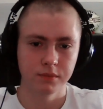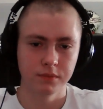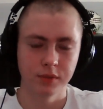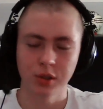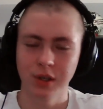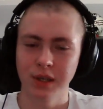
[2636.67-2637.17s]

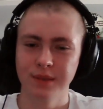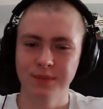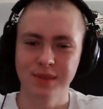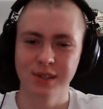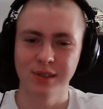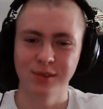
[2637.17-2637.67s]
Okay,
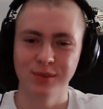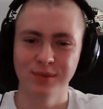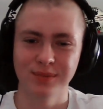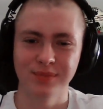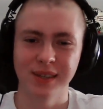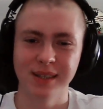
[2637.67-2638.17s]
so
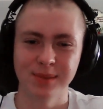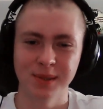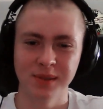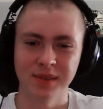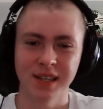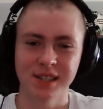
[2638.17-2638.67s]
I
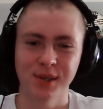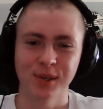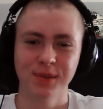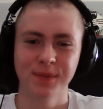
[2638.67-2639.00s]
believe that's all.